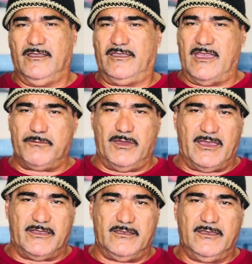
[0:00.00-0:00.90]
that
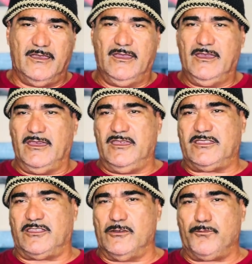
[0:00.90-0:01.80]
man. He
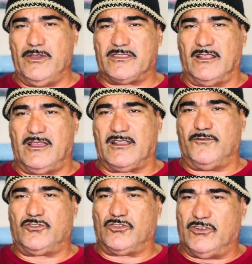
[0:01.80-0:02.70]
still brings a lot
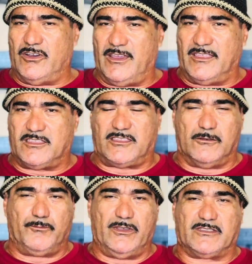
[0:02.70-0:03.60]
of joy and still
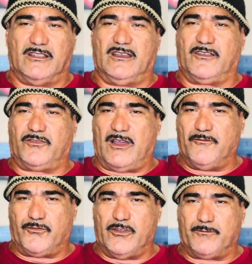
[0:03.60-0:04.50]
brings a lot of
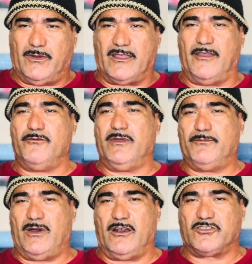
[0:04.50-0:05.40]
comfort, but I
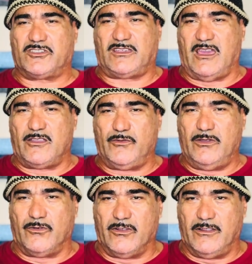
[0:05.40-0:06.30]
remember how scared we
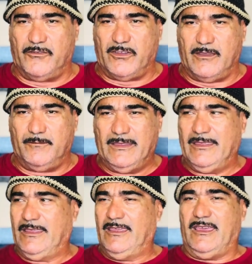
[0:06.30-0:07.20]
were of him
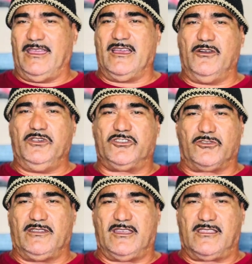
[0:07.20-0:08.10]
and how he
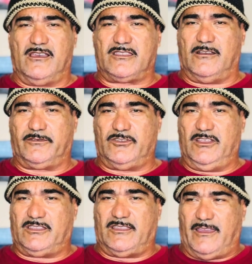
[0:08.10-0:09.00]
straightened us out. To
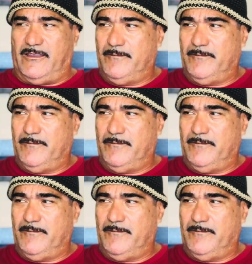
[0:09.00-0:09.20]
this day,